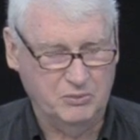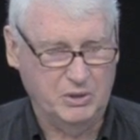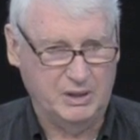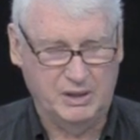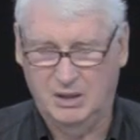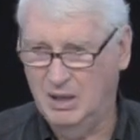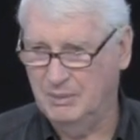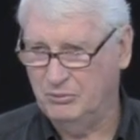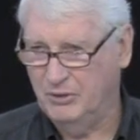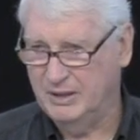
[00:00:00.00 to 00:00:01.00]
we can
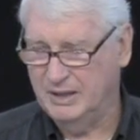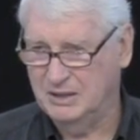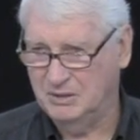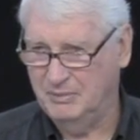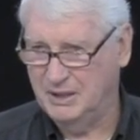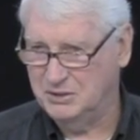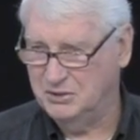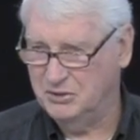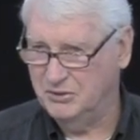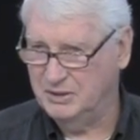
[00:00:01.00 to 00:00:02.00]
operate in as a
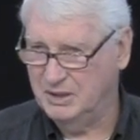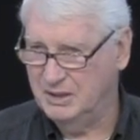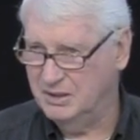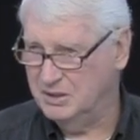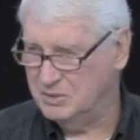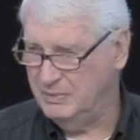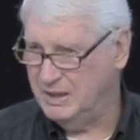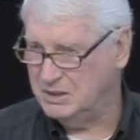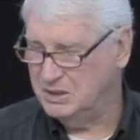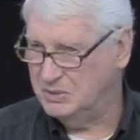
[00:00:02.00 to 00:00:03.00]
messenger at the end of this
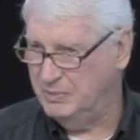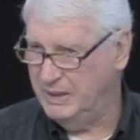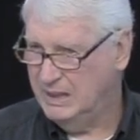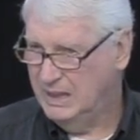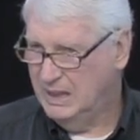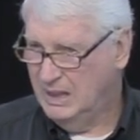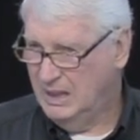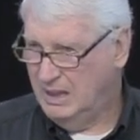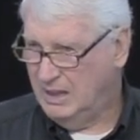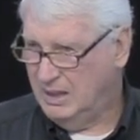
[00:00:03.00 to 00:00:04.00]
message. But
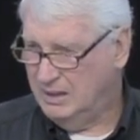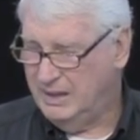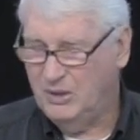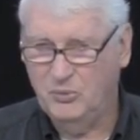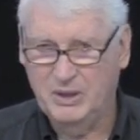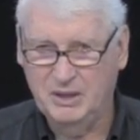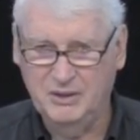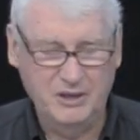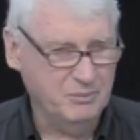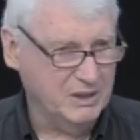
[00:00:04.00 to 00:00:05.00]
uh, he went in
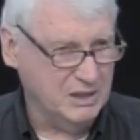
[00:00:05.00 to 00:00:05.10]
there, but